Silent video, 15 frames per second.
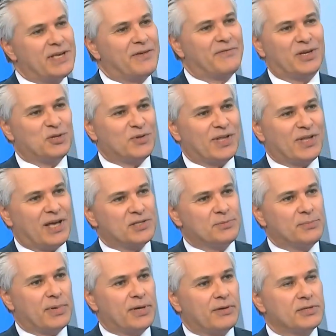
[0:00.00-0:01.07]

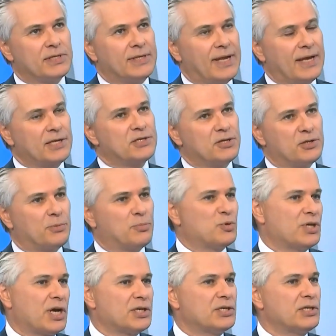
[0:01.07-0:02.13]
700,000 barrels, and next year the
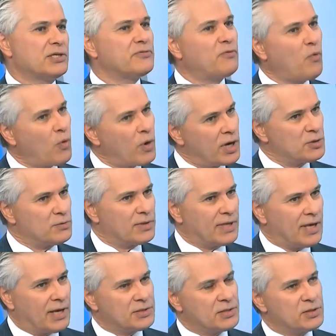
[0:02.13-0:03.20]
projection is
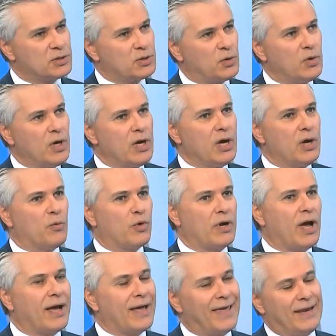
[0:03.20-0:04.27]
400,000. So we're
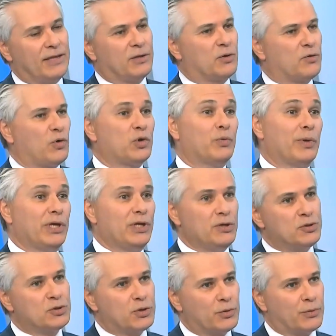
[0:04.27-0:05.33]
not getting the growth we
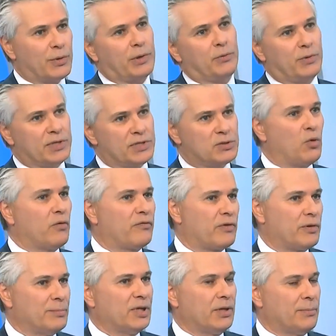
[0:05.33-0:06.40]
used to, where it was over
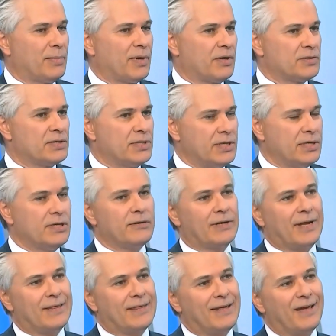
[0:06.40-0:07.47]
1 million barrels a year. And
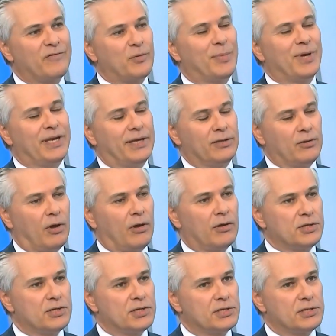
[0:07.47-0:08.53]
I think everybody
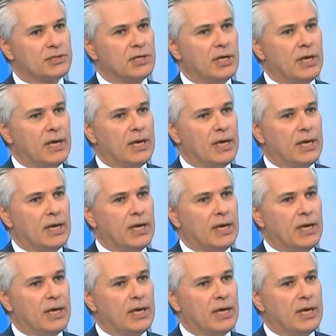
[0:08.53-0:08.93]
acknowledges